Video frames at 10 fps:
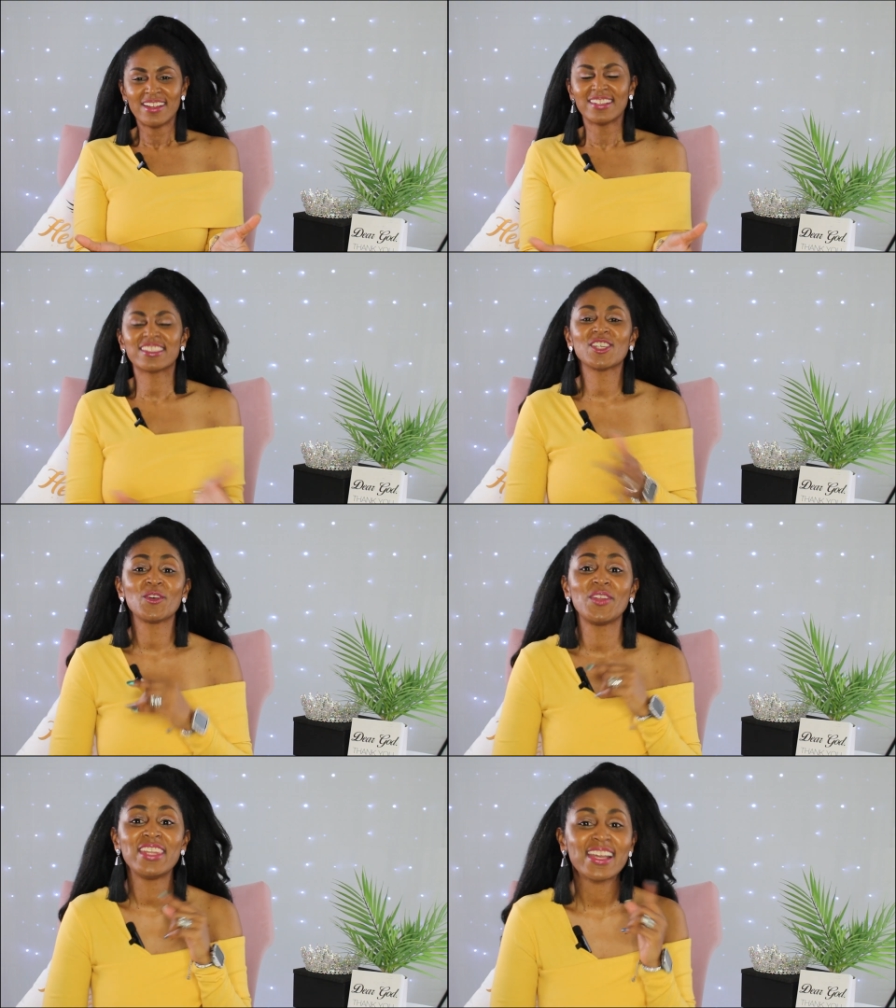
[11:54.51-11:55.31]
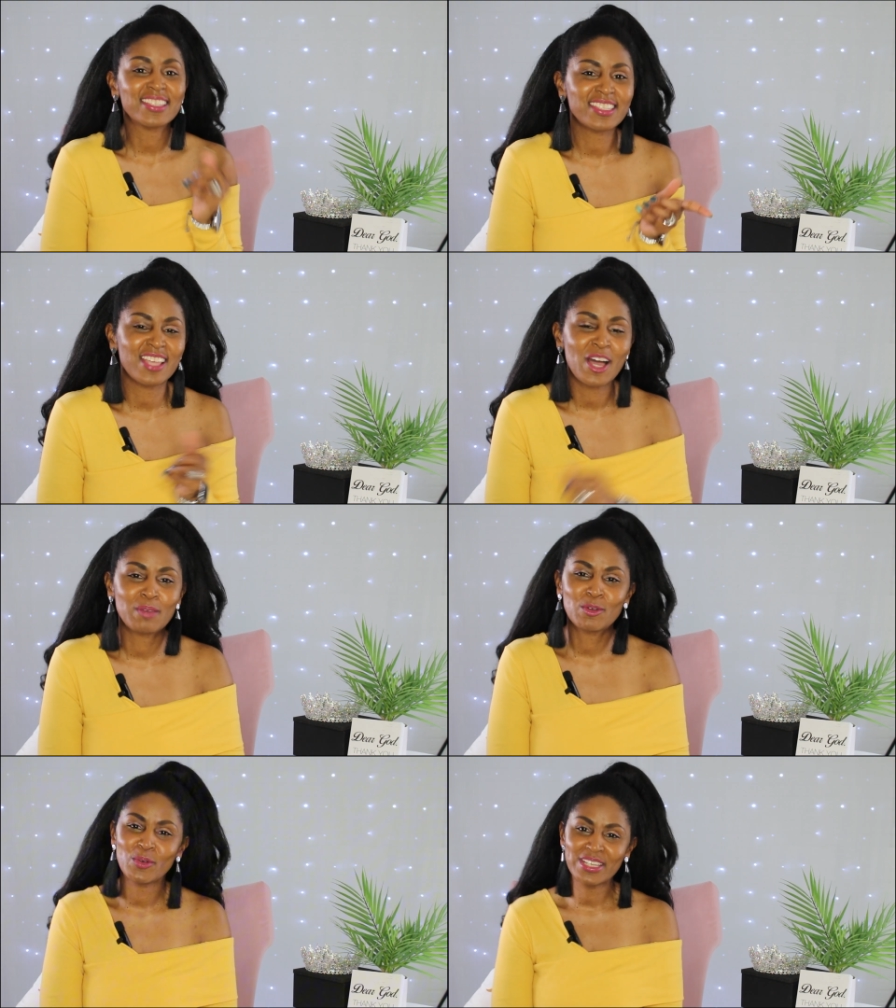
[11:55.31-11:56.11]
Until next
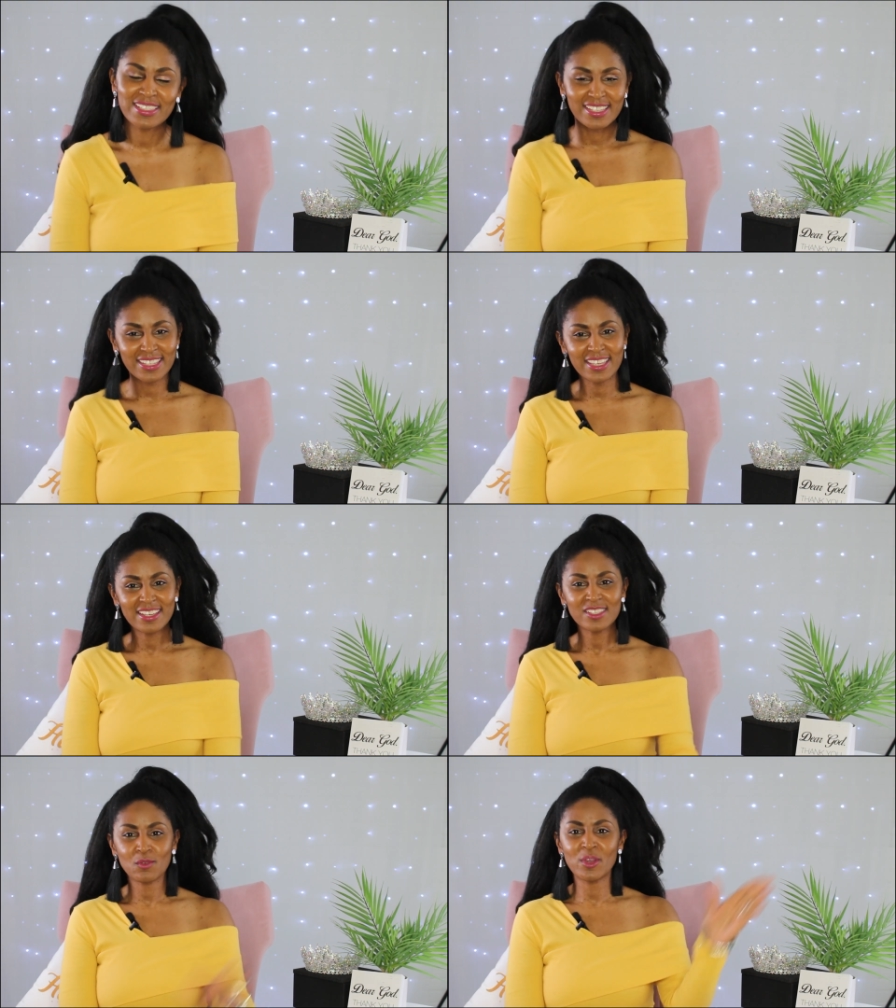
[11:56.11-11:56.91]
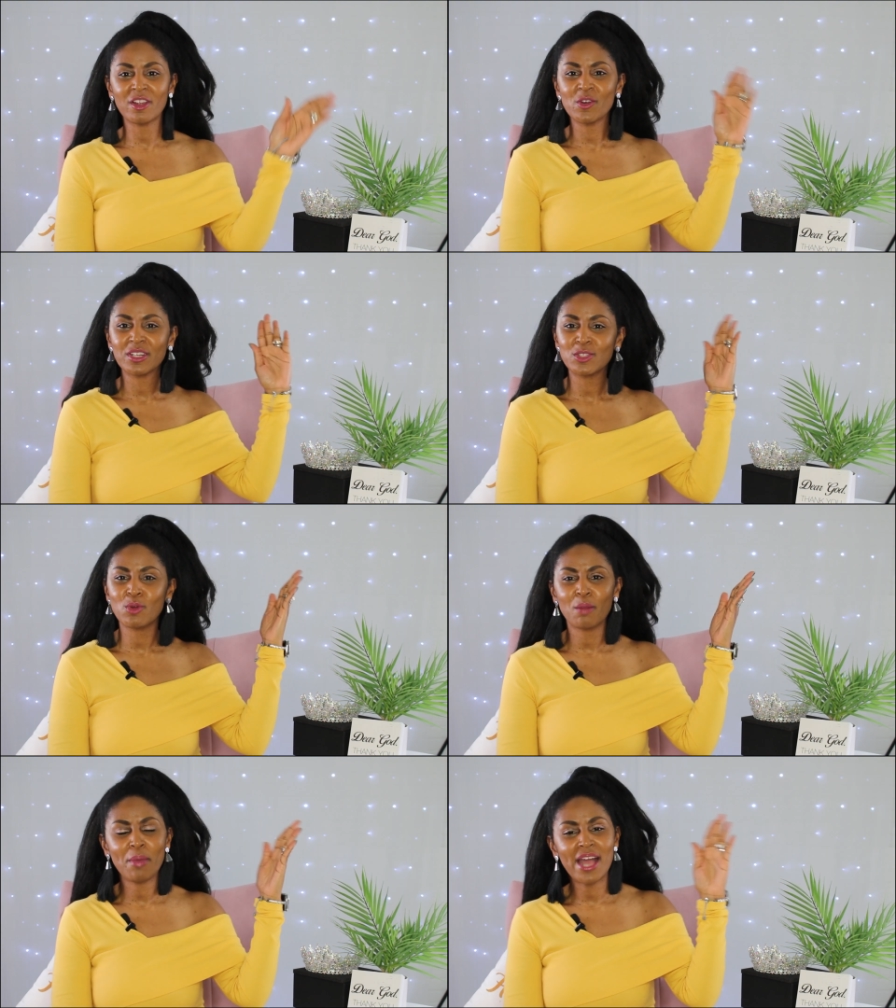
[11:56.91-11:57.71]
time, queens and kings, we are going to do
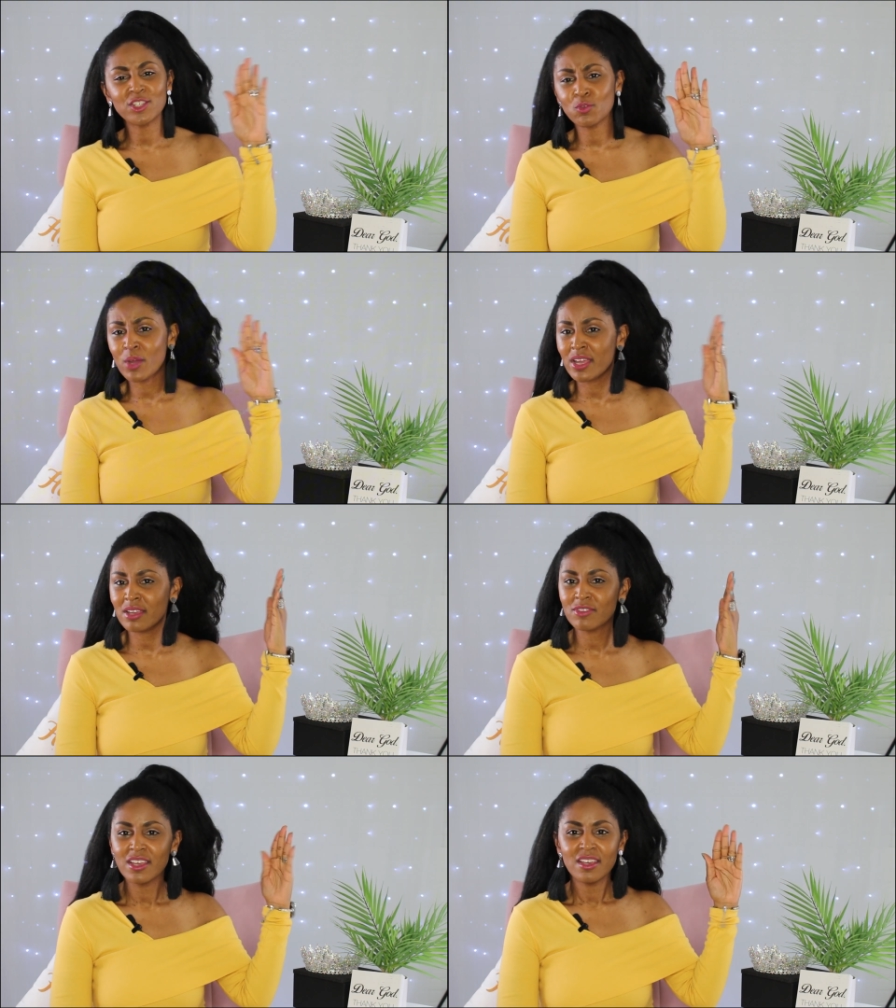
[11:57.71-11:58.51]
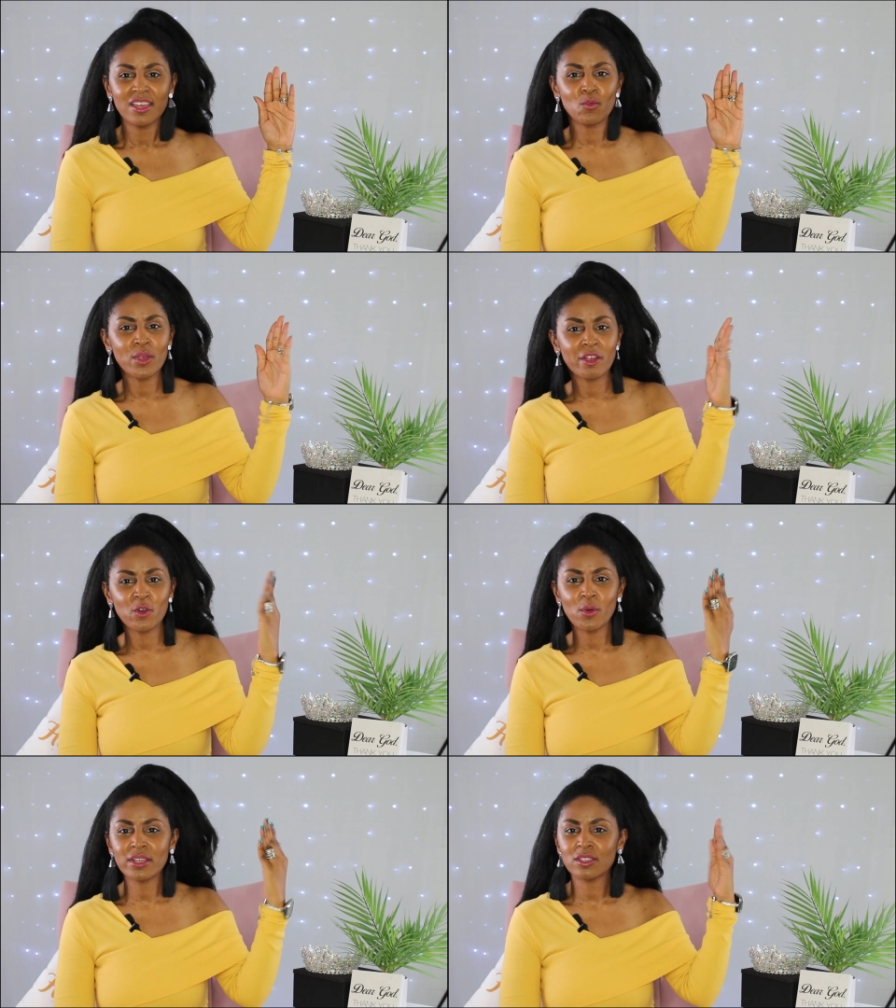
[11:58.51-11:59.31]
our pageant wave, and we are
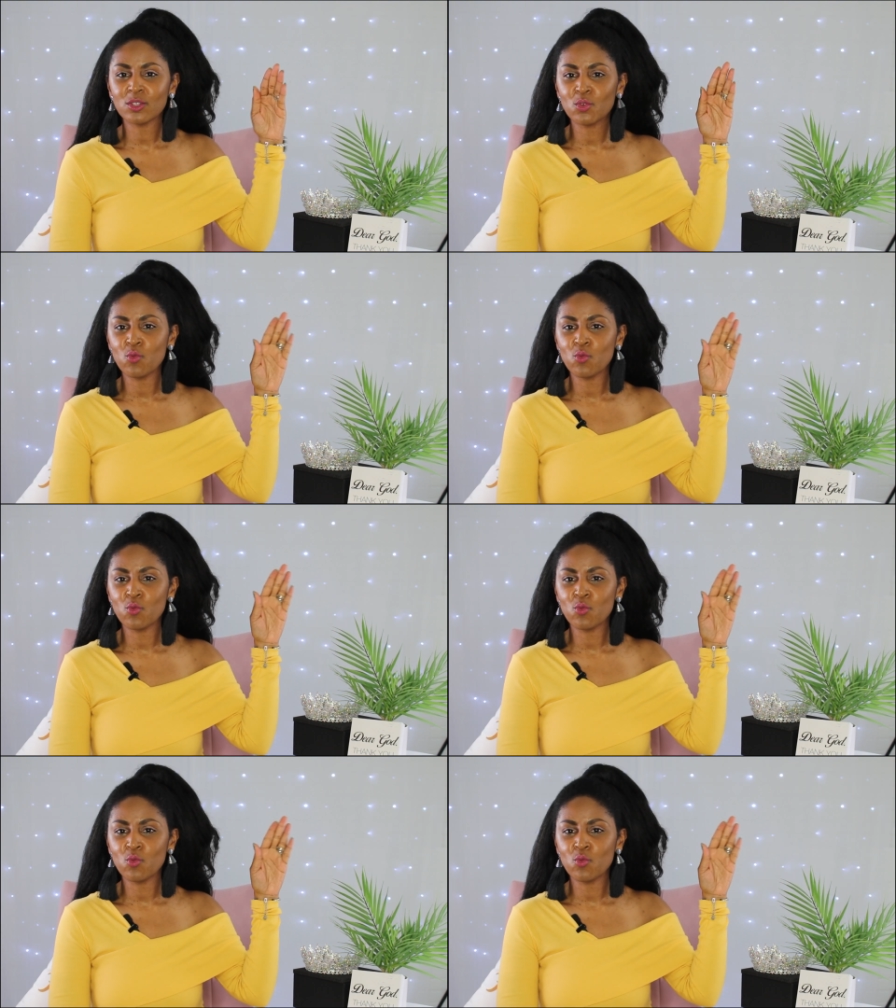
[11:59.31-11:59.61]
going to